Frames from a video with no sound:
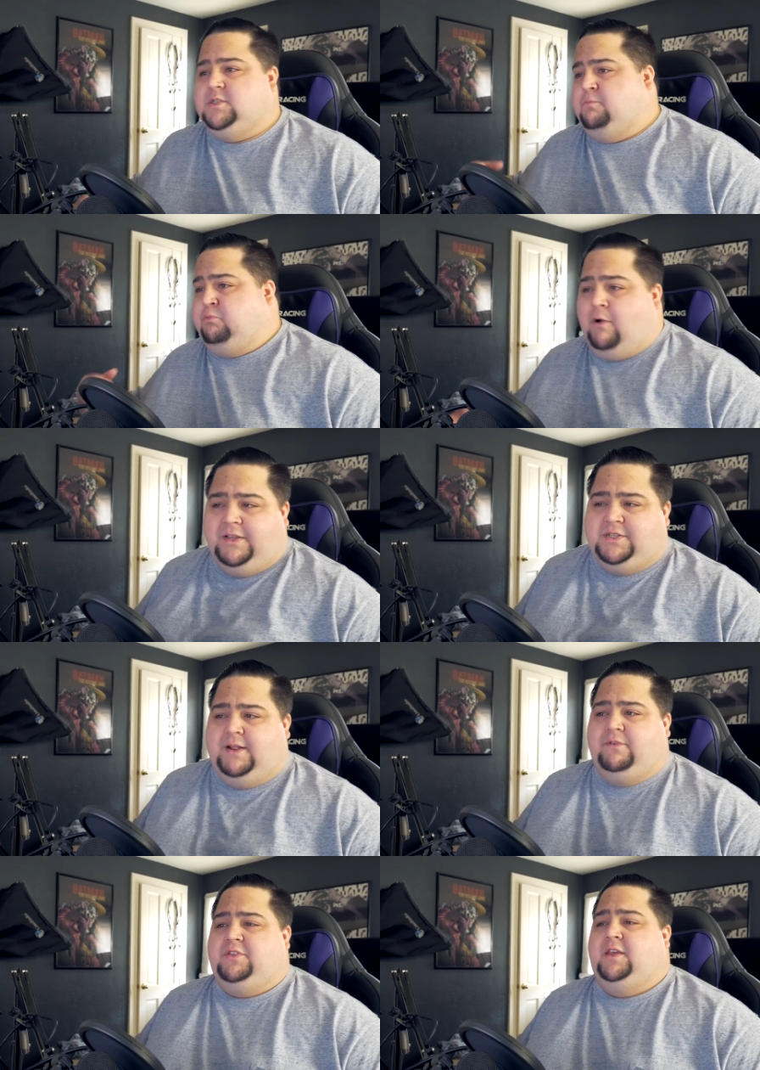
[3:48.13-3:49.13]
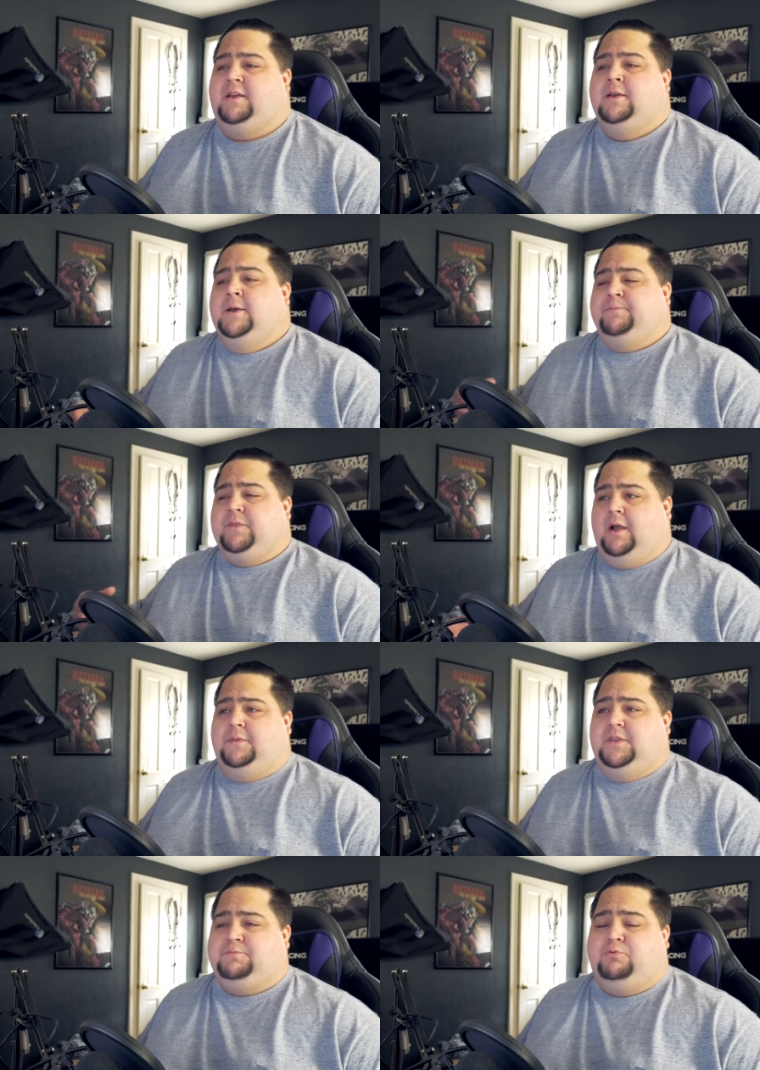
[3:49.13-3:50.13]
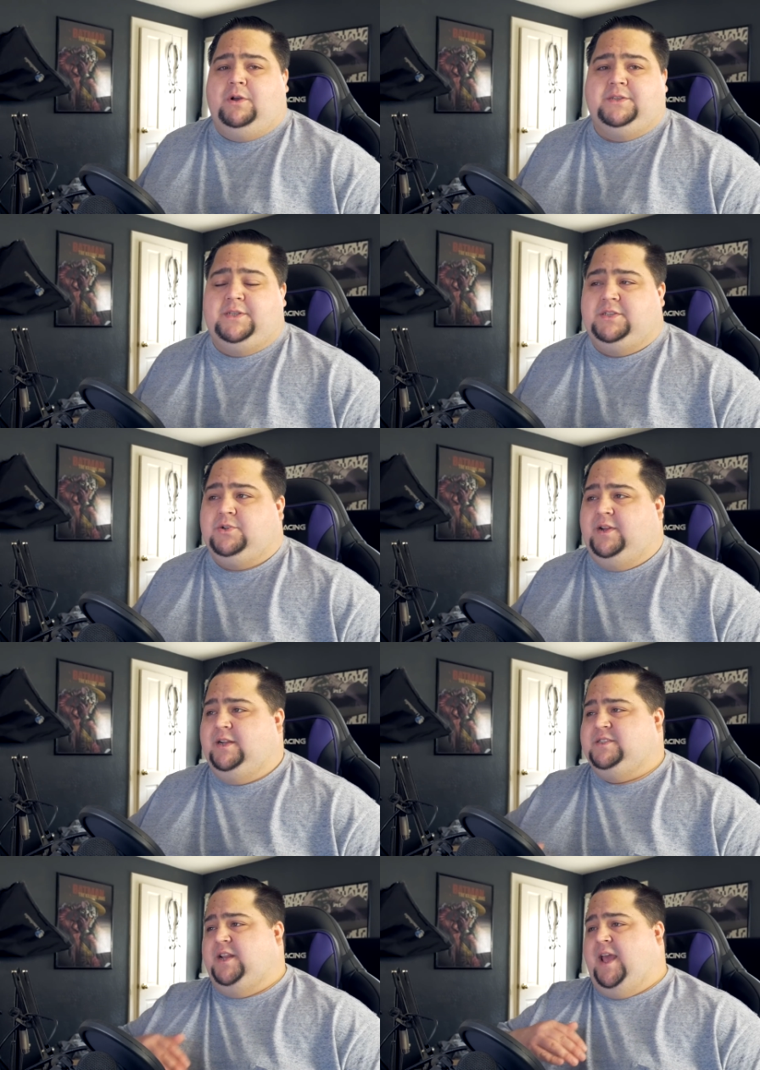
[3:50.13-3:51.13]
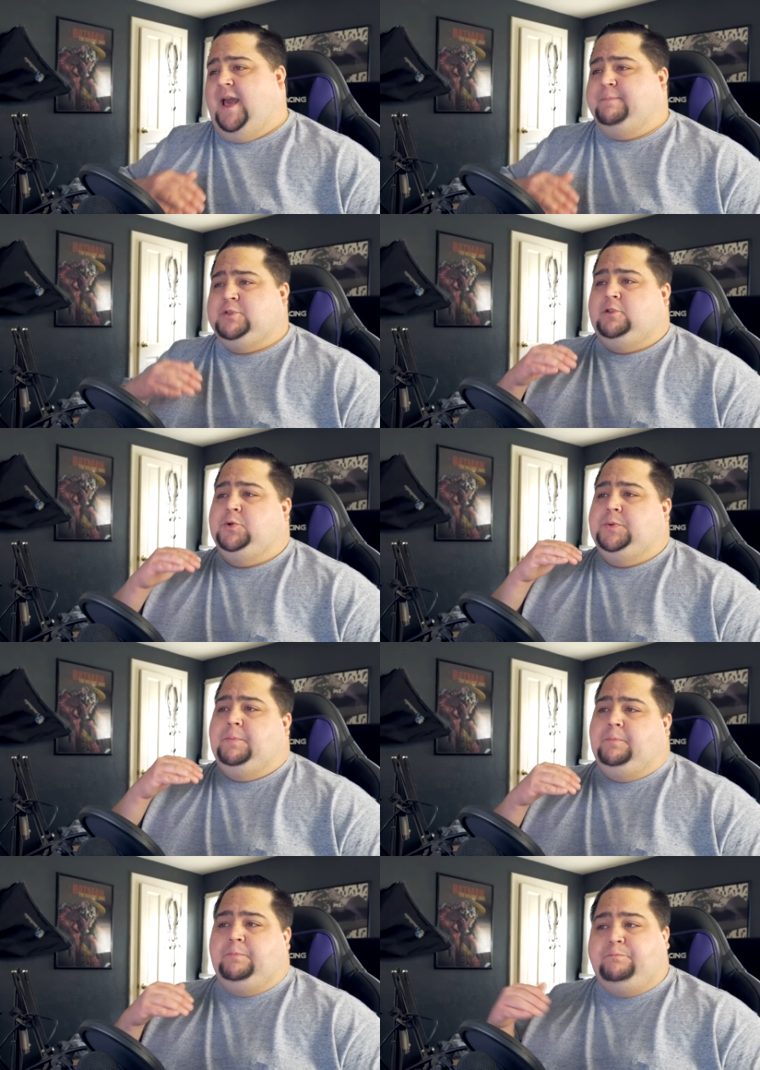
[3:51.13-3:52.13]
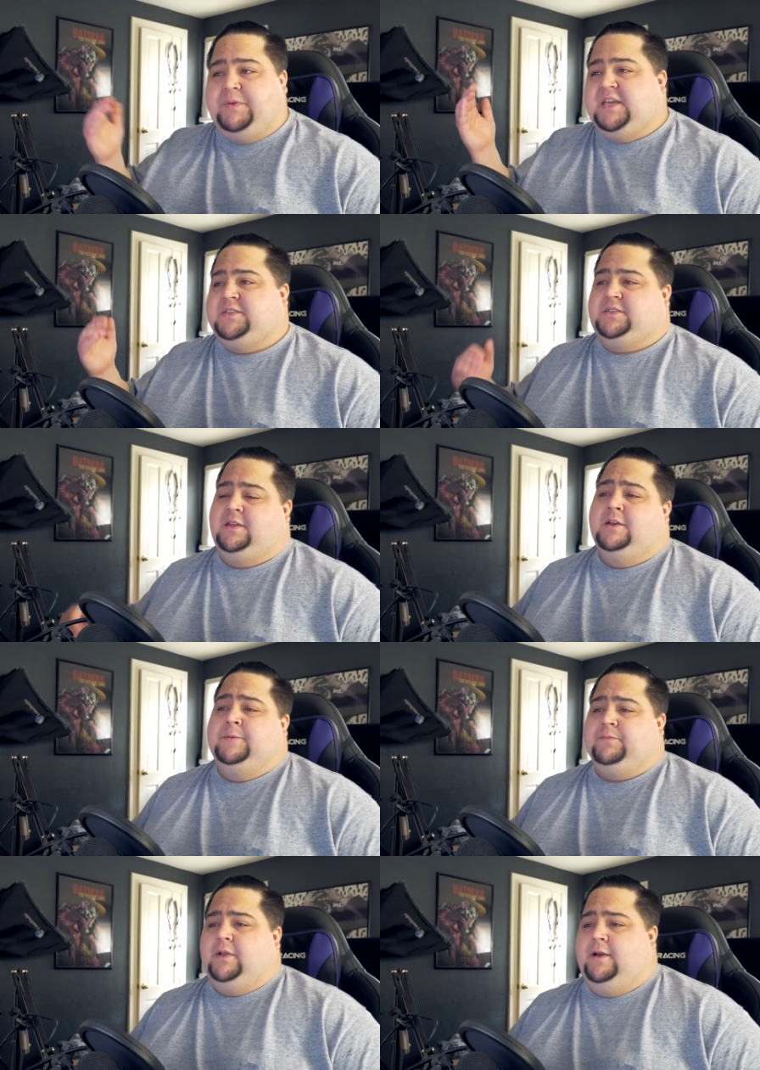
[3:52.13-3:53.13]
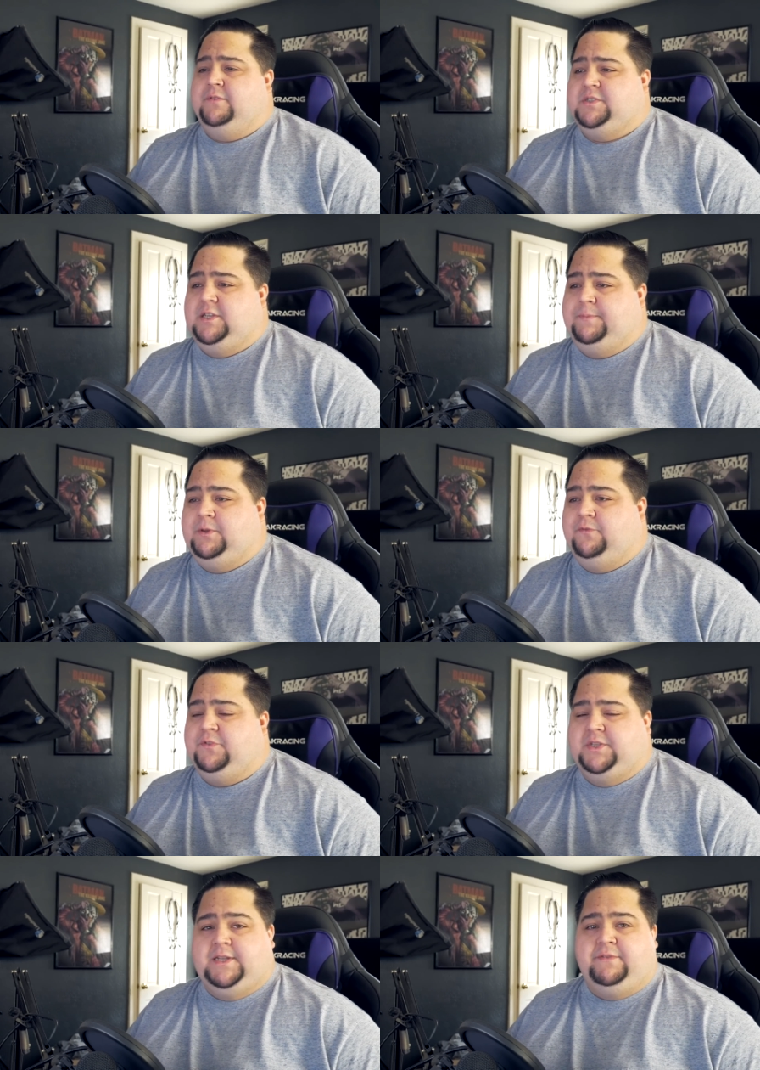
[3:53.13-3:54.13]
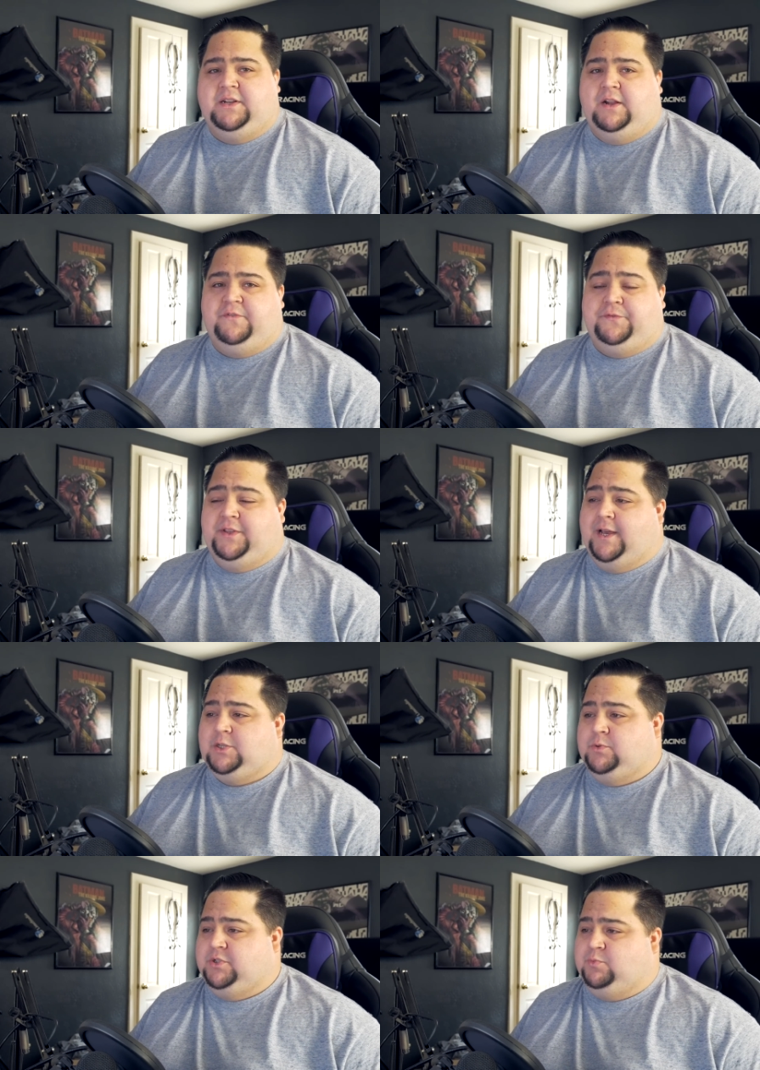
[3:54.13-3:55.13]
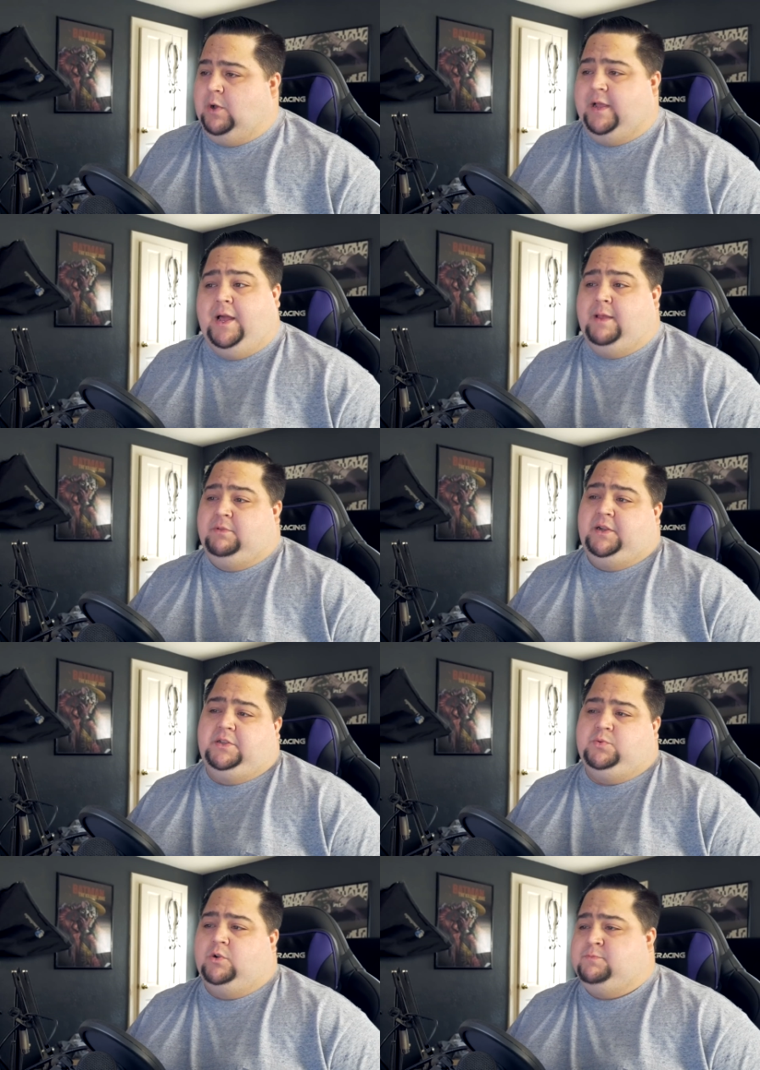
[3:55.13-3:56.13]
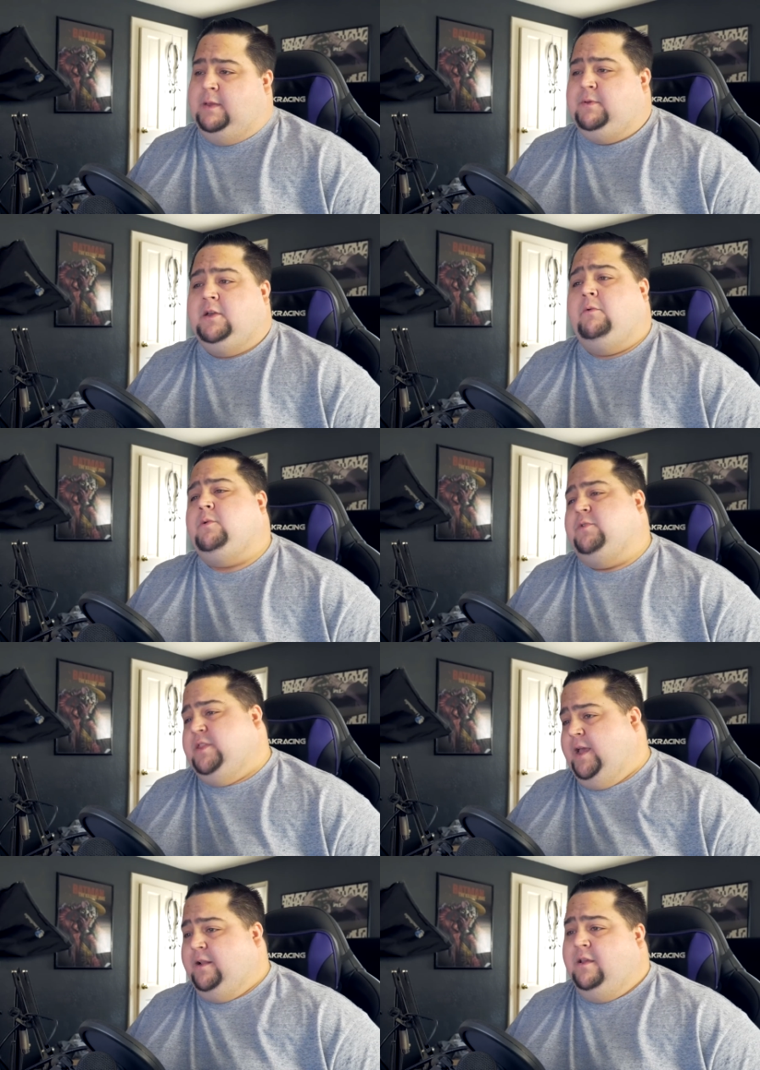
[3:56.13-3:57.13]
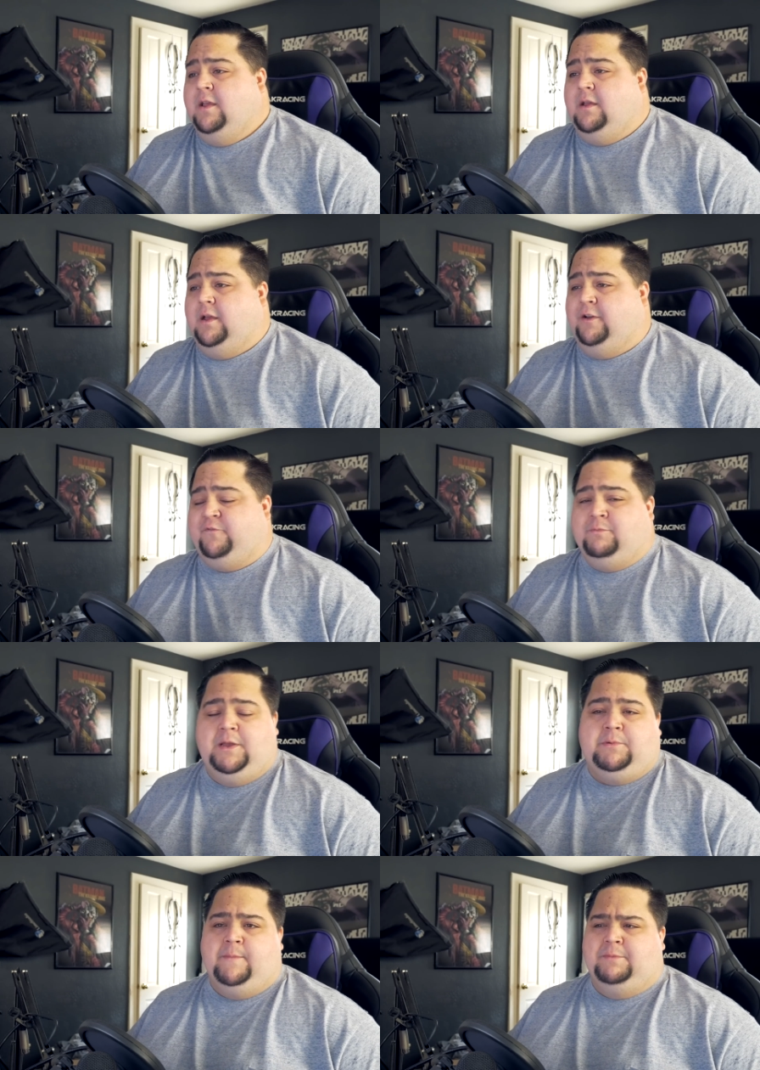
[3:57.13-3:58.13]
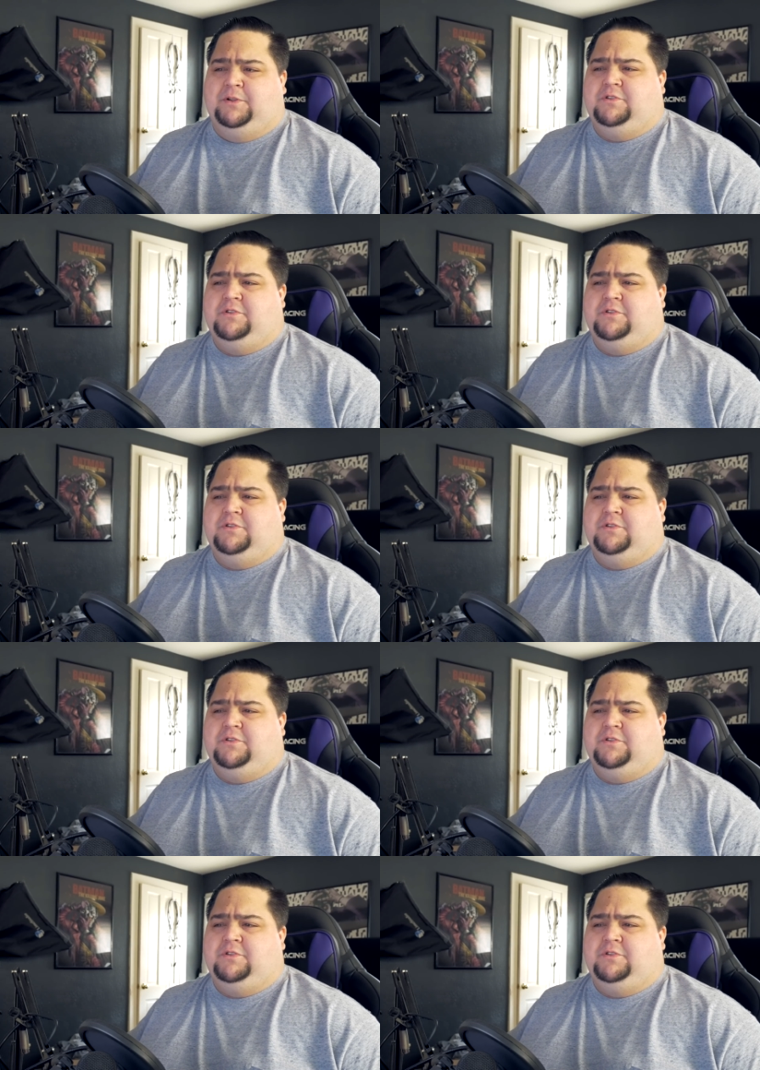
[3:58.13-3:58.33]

the price, and everything on this processor. It is an absolute beast of a CPU for the 7950X, which is why I am leaning towards maybe going with that uh, for my upcoming build.